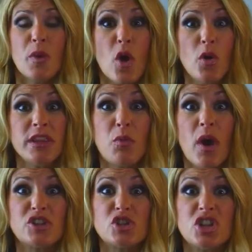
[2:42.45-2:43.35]
we only
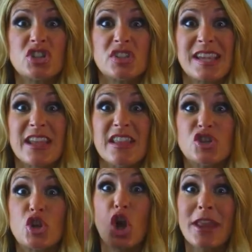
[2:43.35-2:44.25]
want you to say
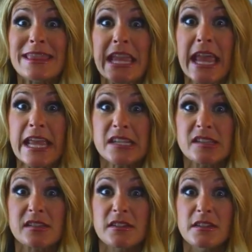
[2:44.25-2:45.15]
these good
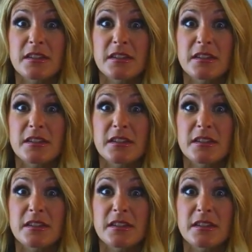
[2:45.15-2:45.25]
things